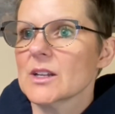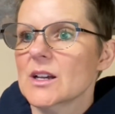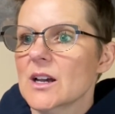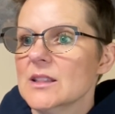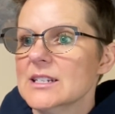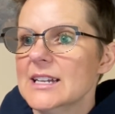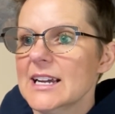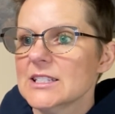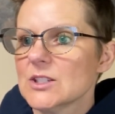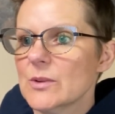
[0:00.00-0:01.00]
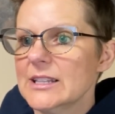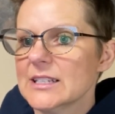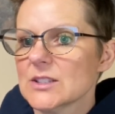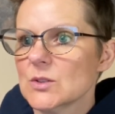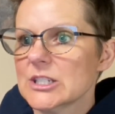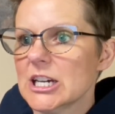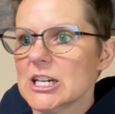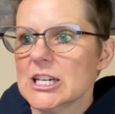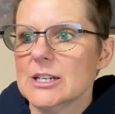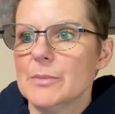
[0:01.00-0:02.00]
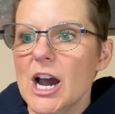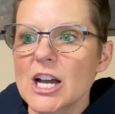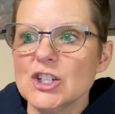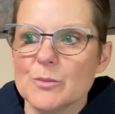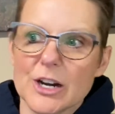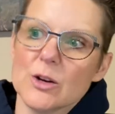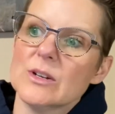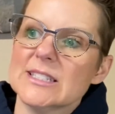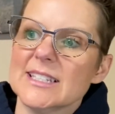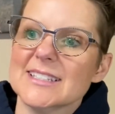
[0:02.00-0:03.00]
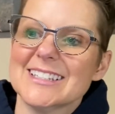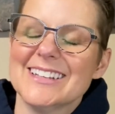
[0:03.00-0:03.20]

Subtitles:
The next one that sold on Poshmark was this.